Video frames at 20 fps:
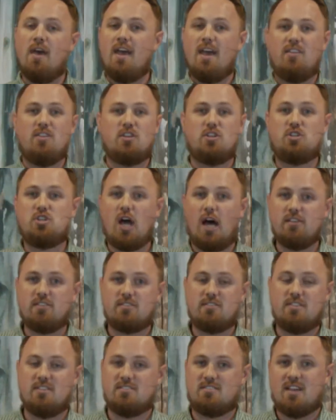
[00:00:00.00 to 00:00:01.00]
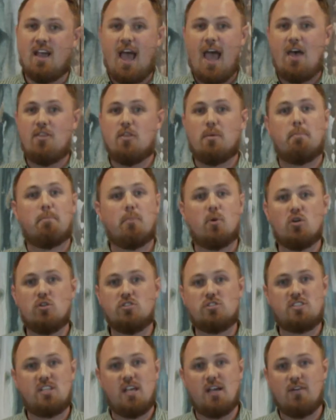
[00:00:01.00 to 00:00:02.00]
and the justice and the
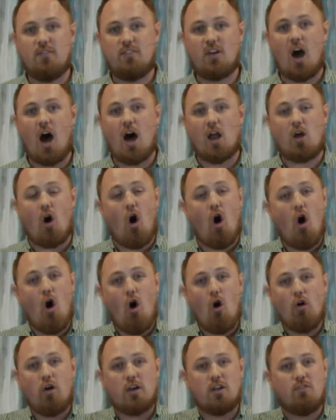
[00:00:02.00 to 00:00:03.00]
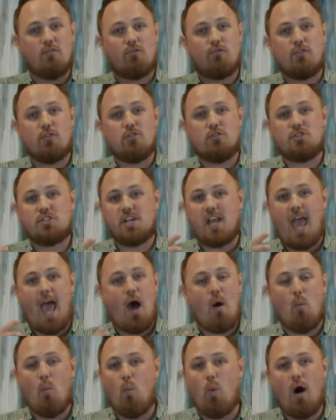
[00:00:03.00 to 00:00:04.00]
mercy of God all converging
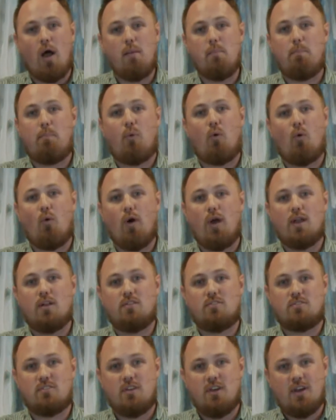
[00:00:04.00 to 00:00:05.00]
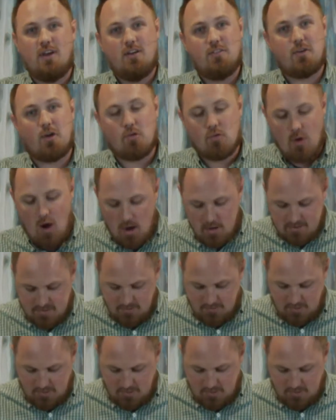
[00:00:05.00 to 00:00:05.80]
at one point, the cross of